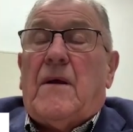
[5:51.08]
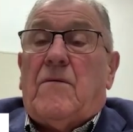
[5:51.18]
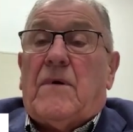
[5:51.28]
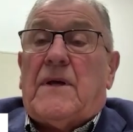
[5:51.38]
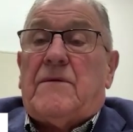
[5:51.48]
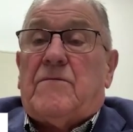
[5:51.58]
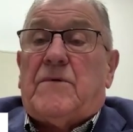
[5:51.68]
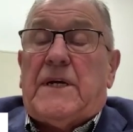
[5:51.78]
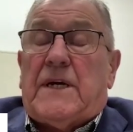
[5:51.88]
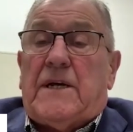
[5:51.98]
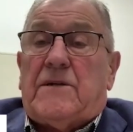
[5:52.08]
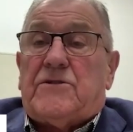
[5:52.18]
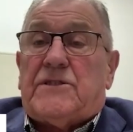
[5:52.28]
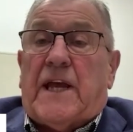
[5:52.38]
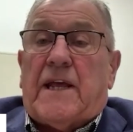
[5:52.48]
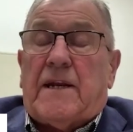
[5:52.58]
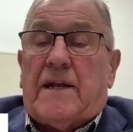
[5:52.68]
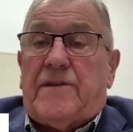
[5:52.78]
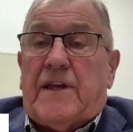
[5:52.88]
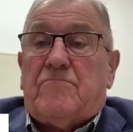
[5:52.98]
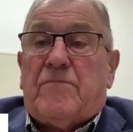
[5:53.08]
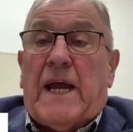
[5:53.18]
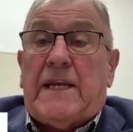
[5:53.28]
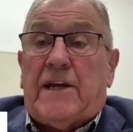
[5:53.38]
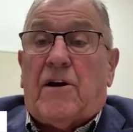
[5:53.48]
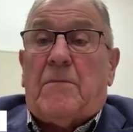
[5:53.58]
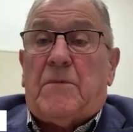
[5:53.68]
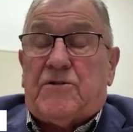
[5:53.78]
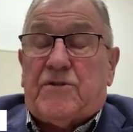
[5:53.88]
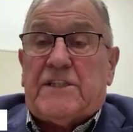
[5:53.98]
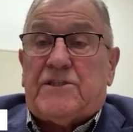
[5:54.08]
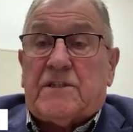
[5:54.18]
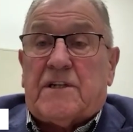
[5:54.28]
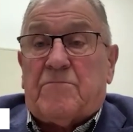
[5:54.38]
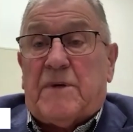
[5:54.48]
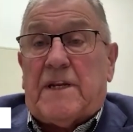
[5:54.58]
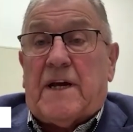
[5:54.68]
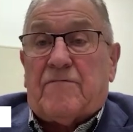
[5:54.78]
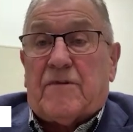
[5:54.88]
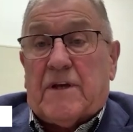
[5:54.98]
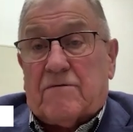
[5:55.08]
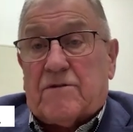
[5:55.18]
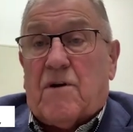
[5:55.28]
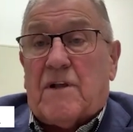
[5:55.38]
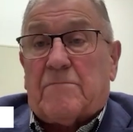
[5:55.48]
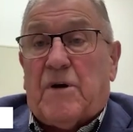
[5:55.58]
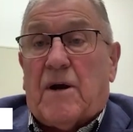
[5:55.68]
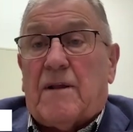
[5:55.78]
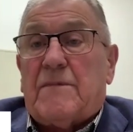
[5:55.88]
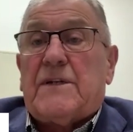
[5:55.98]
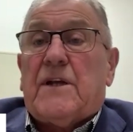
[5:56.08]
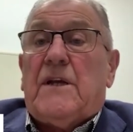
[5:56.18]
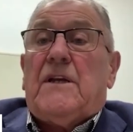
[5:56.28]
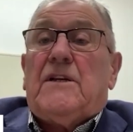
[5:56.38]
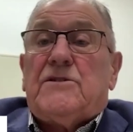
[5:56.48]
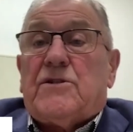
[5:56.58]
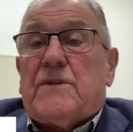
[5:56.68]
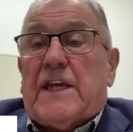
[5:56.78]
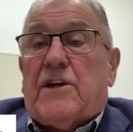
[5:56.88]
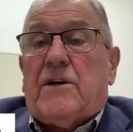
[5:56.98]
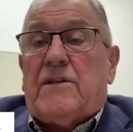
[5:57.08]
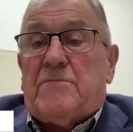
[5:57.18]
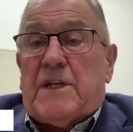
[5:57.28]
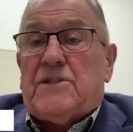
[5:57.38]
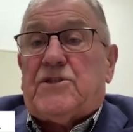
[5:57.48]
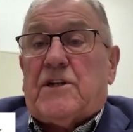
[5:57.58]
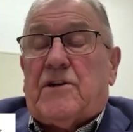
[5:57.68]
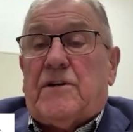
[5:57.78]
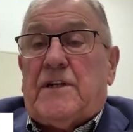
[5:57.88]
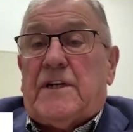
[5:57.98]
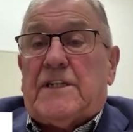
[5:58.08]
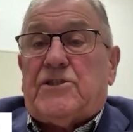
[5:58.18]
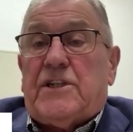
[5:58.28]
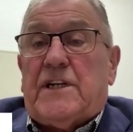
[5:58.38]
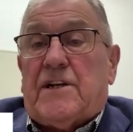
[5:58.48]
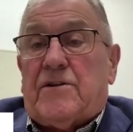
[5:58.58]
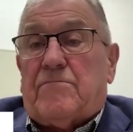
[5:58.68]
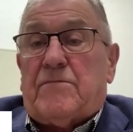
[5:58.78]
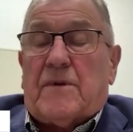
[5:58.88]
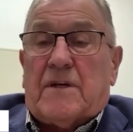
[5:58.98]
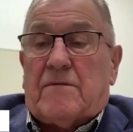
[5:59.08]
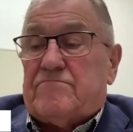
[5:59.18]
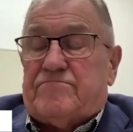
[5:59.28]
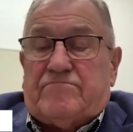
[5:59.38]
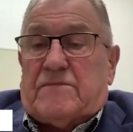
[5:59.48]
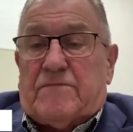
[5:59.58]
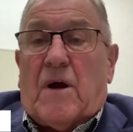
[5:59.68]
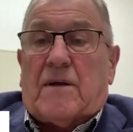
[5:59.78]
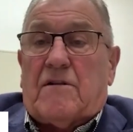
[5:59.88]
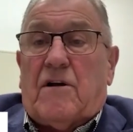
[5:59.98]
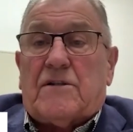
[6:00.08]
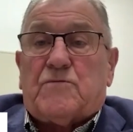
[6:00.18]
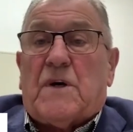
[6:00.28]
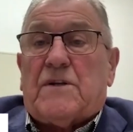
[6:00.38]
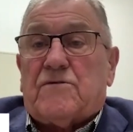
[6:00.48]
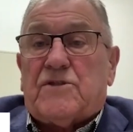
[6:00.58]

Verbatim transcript: Well, the way I understand it, I think binding arbitration can be done without calling parliament. So they could, the minister could initiate under uh, Uh, clause one oh